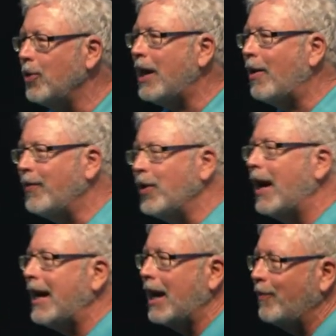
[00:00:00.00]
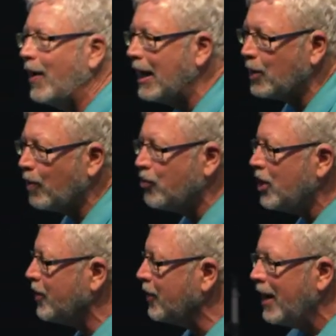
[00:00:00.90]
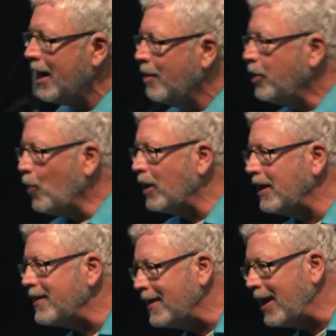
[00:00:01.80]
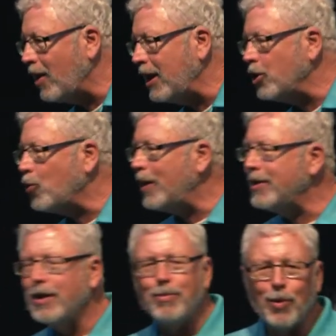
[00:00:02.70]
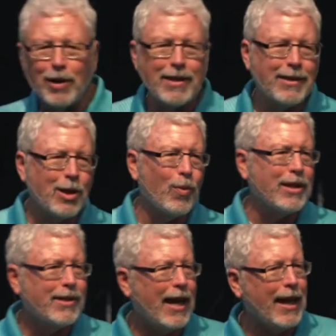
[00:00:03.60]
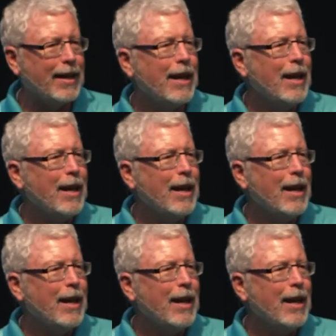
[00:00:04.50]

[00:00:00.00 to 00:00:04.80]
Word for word: Now, if you're not yet a follower of Jesus, you want to listen in on His wisdom, you want to listen to what He's saying,